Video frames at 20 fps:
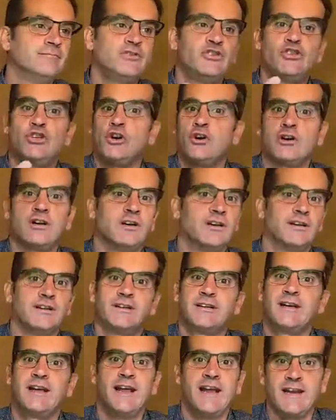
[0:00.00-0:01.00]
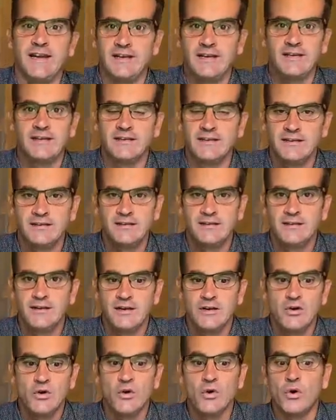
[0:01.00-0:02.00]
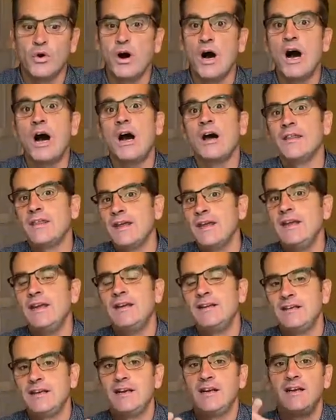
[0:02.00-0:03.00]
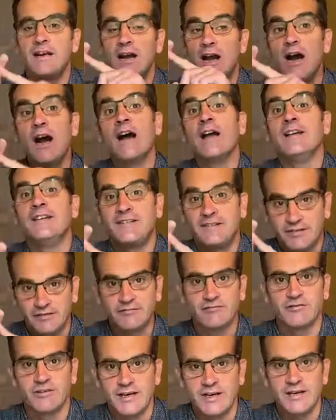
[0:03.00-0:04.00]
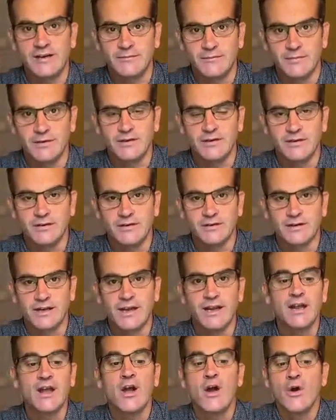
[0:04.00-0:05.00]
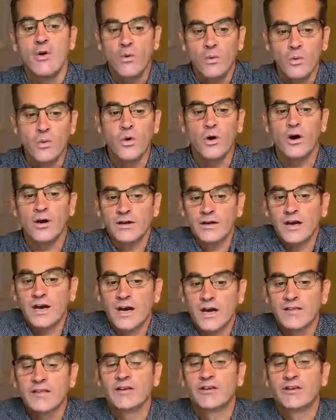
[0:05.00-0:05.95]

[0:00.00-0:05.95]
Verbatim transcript: chocolate cake? Or are they eating ice cream? Okay, what are